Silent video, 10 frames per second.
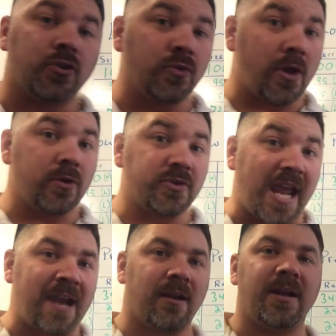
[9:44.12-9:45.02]
to those
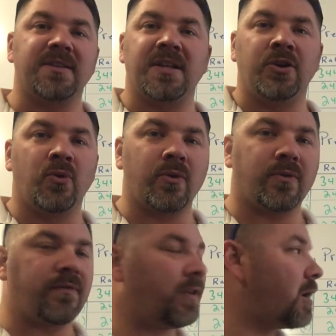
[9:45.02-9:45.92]
areas in
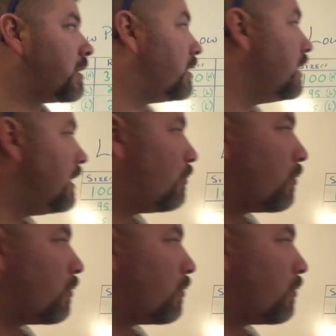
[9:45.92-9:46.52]
Northern Florida